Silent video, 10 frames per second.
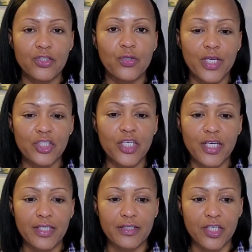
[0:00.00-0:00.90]
So you can
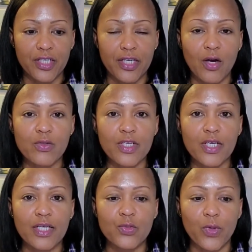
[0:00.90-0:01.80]
check that, check that out
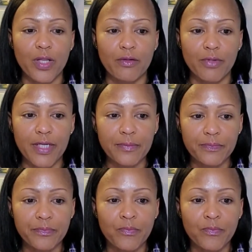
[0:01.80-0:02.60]
as well, right?